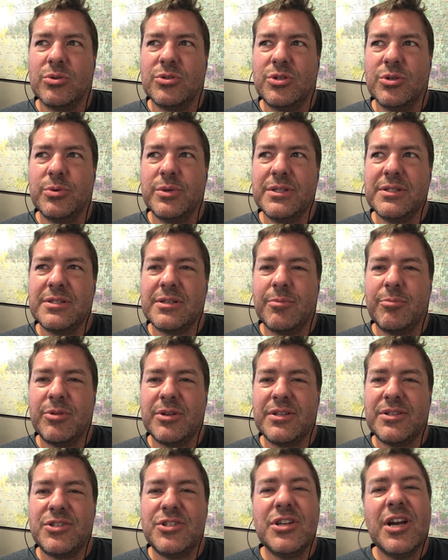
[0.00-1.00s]
doing
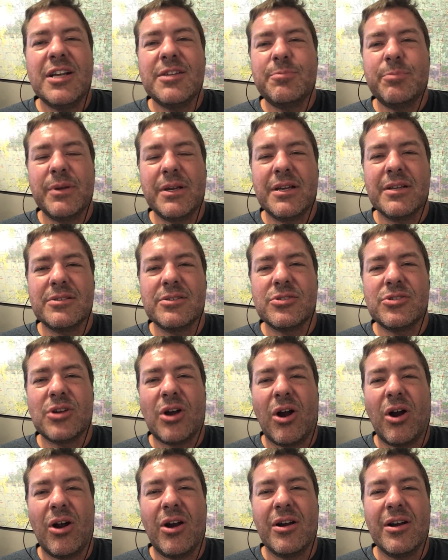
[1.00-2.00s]
something just because it's
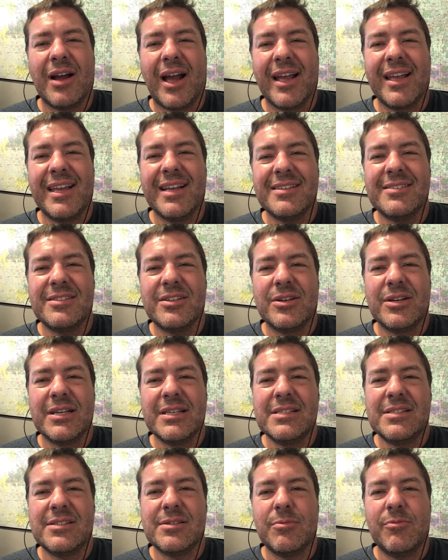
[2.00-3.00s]
hard, I guess there
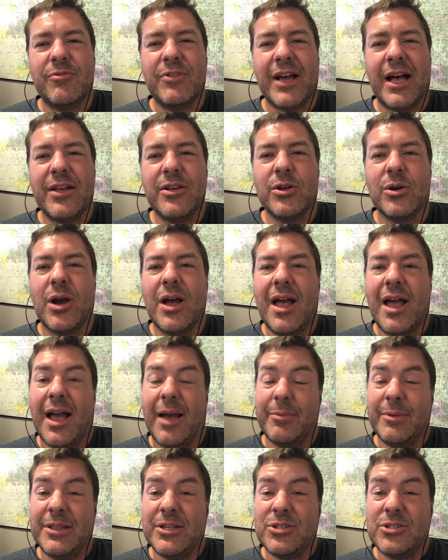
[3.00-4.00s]
is some value.
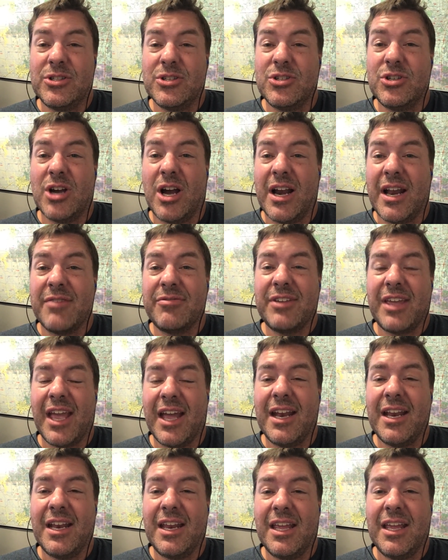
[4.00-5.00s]
I mean, there's the John F.
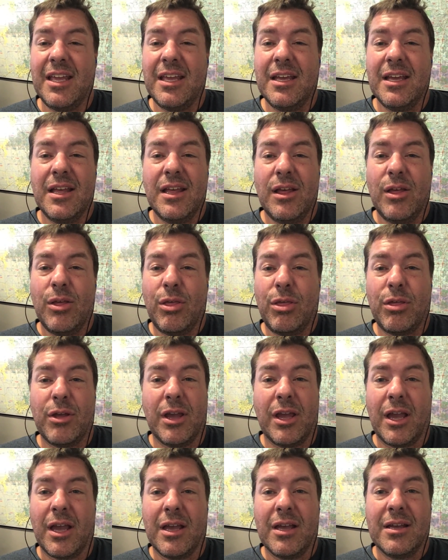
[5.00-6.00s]
Kennedy
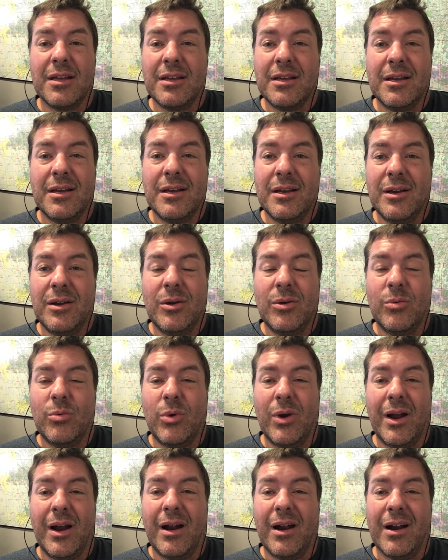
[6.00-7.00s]
thing
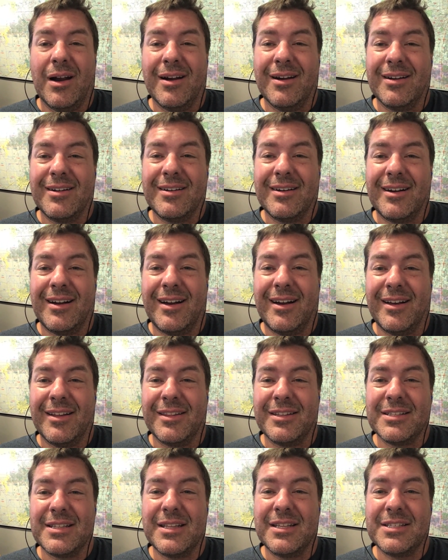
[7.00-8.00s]
where
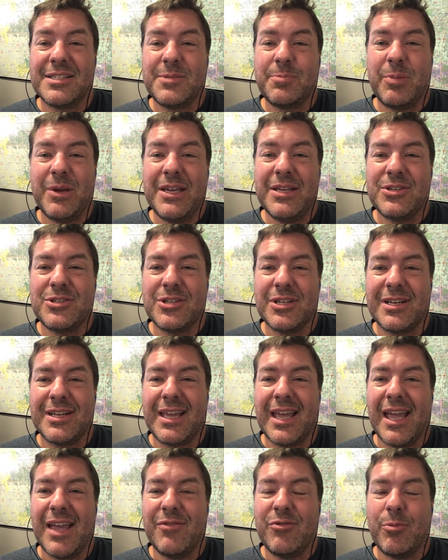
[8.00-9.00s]
the speech that he
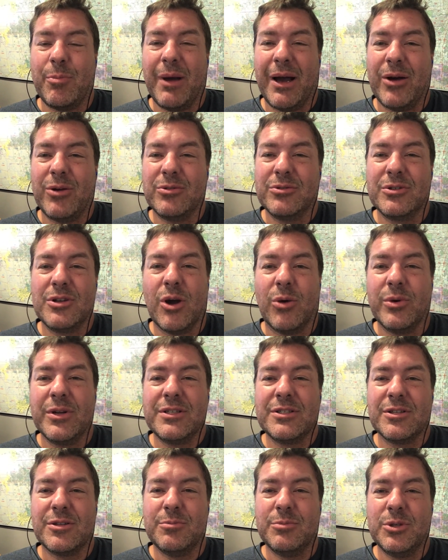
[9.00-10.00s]
gave about going
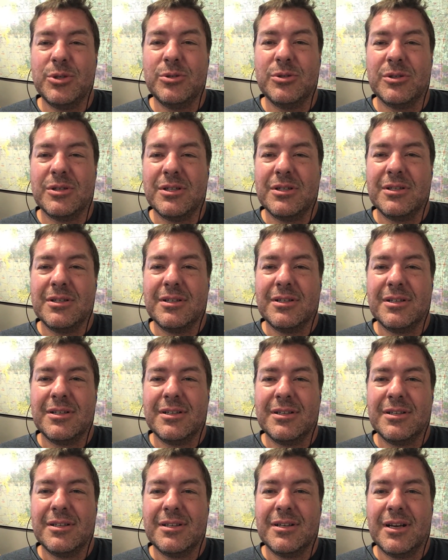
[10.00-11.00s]
to the moon.
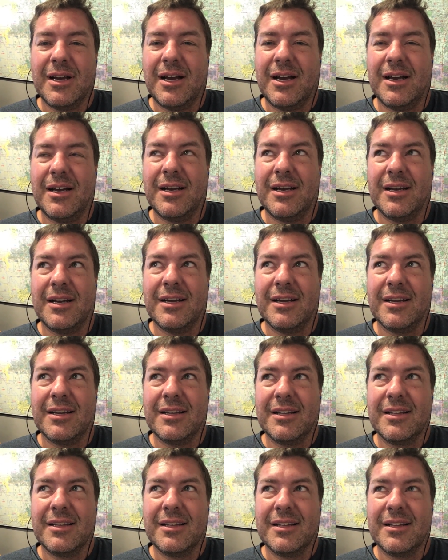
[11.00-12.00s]
Let
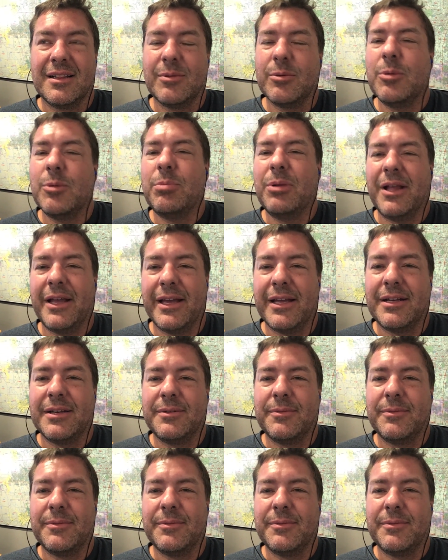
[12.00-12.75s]
me play it.